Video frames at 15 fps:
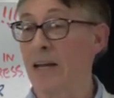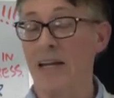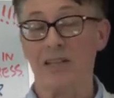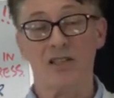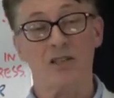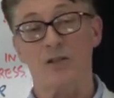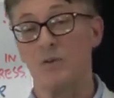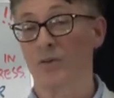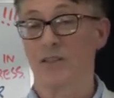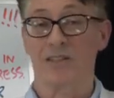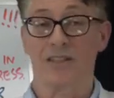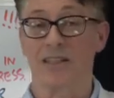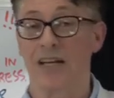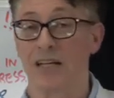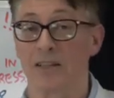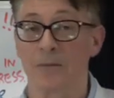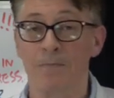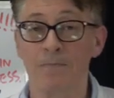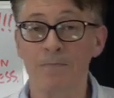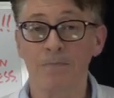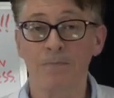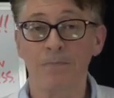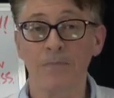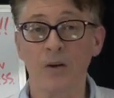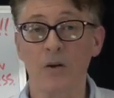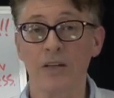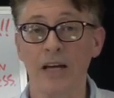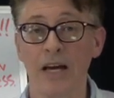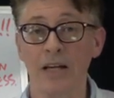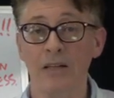and let's do this together,
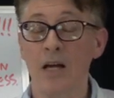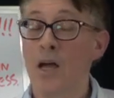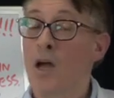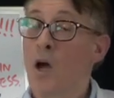okay?